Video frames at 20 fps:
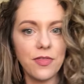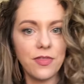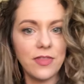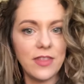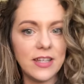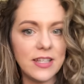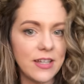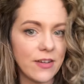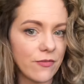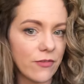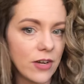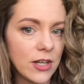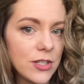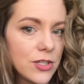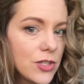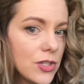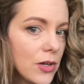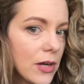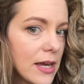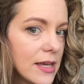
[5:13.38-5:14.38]
the
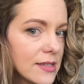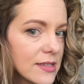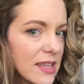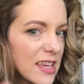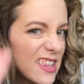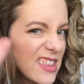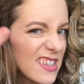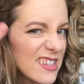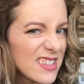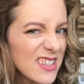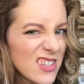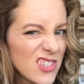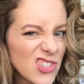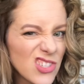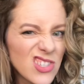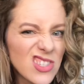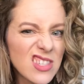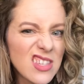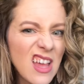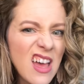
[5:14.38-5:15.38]
difference, you guys. Like this is
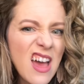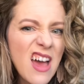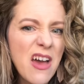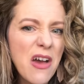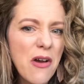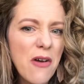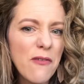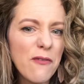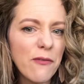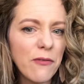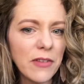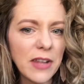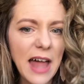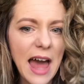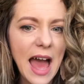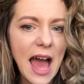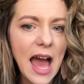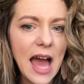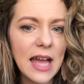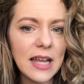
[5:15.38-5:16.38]
just
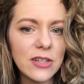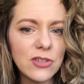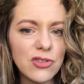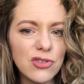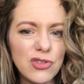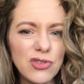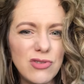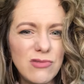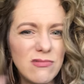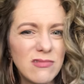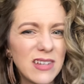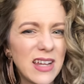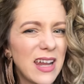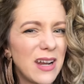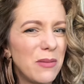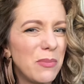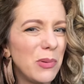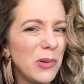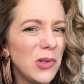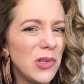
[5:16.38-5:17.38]
flat and
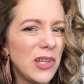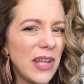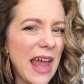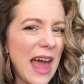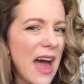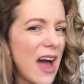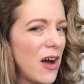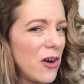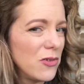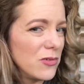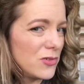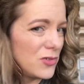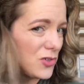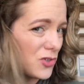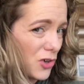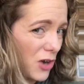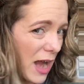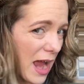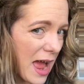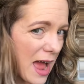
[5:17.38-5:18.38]
kind of pulled out and
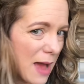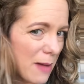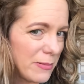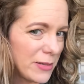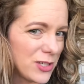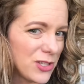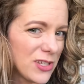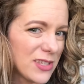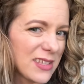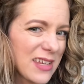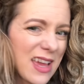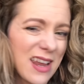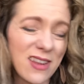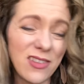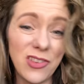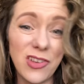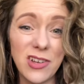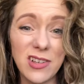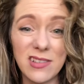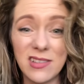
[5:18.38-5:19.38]
drab and just kind
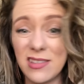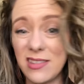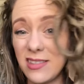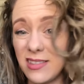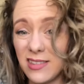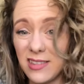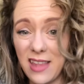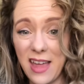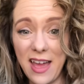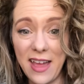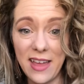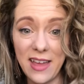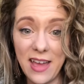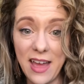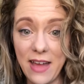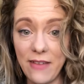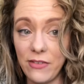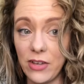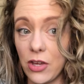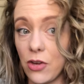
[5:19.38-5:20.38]
of looks like
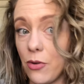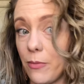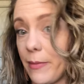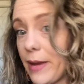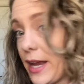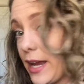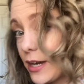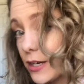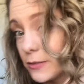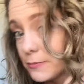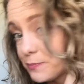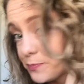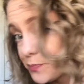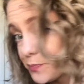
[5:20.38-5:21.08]
I haven't combed my hair.